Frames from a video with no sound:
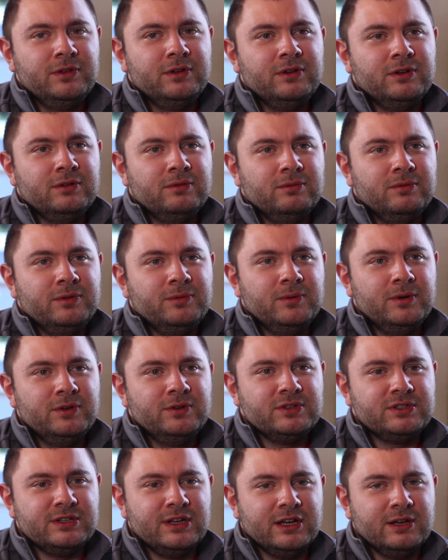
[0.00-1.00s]
what
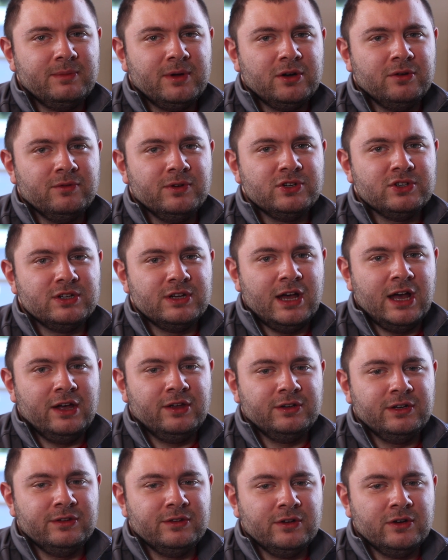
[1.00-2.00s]
you're saying about
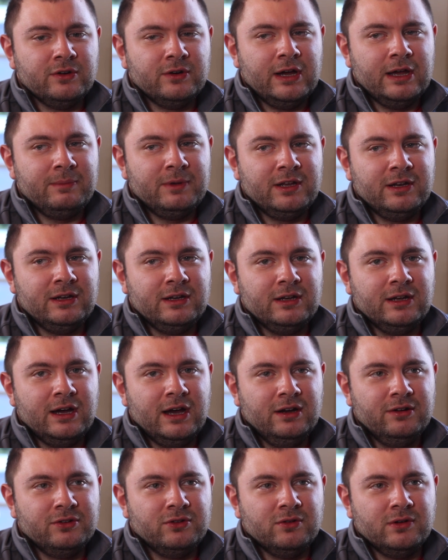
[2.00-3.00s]
originality, though, I mean, I
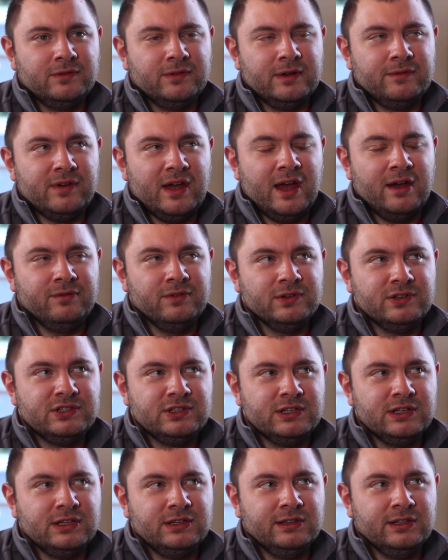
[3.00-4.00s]
don't know if I've ever
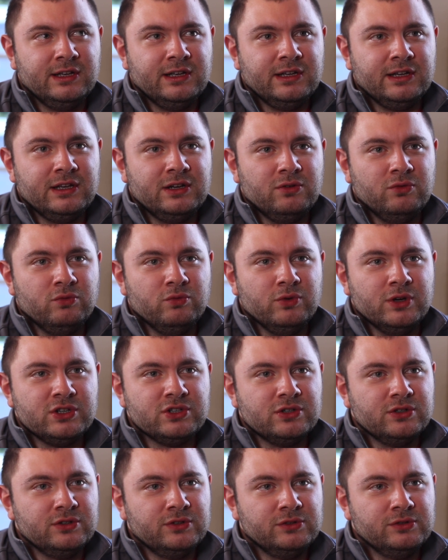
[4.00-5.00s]
seen like an
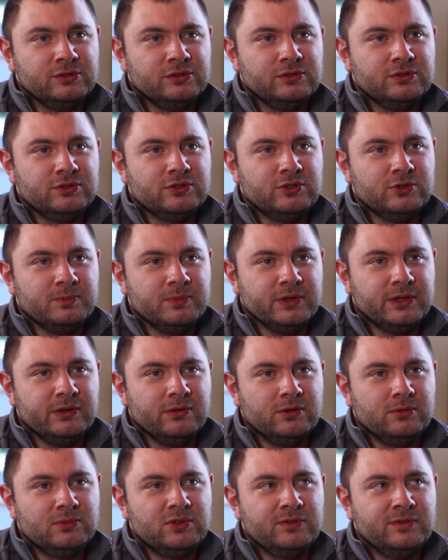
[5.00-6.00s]
original
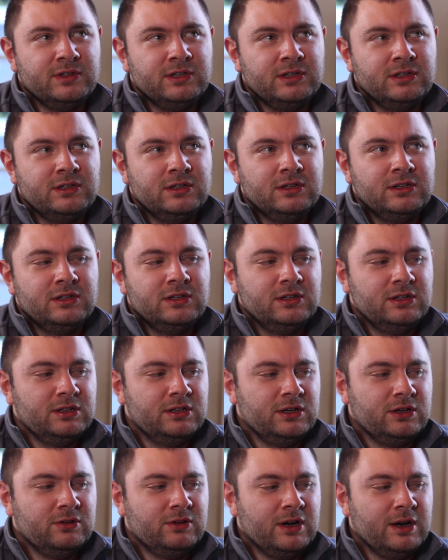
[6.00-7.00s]
superhero movie, you
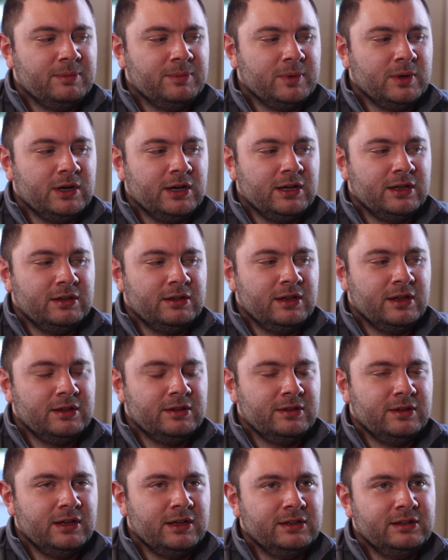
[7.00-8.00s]
know, but
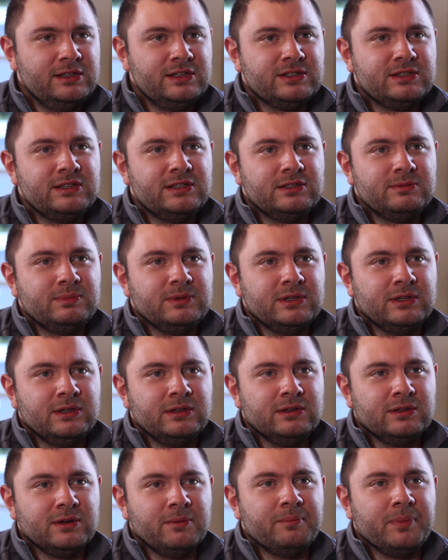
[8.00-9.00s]
they at least need to
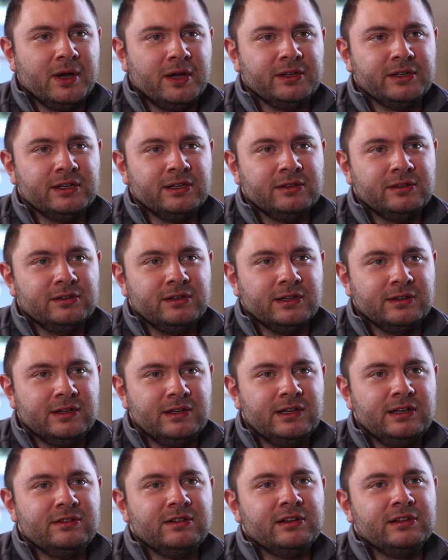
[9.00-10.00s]
be compelling. Like they
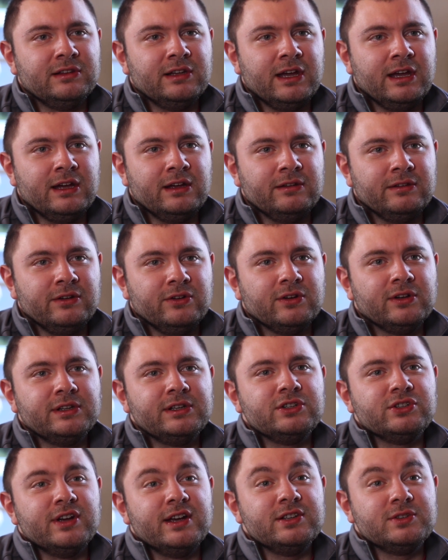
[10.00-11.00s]
need to land their
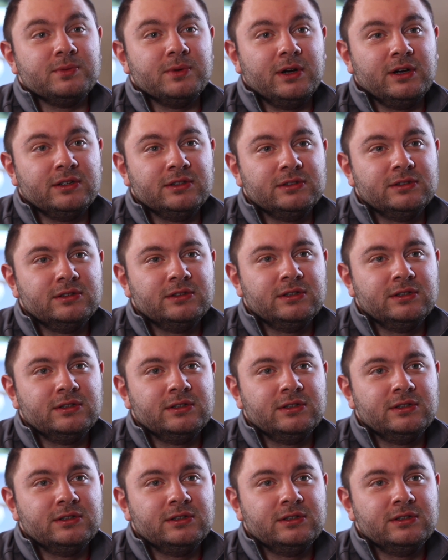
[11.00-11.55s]
cliches well.